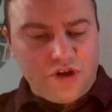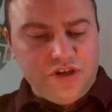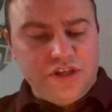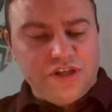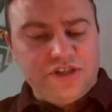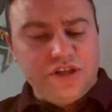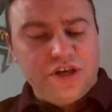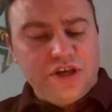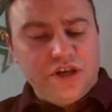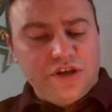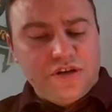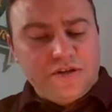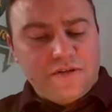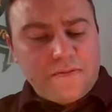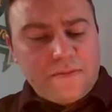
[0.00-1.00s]
It says,
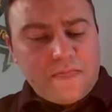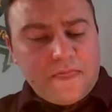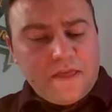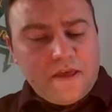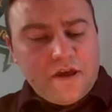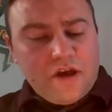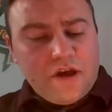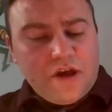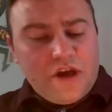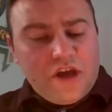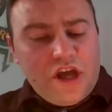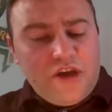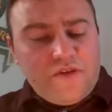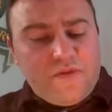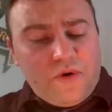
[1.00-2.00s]

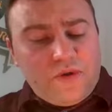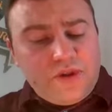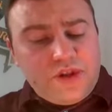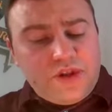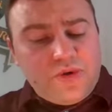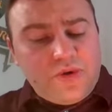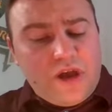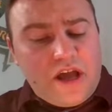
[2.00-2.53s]
if only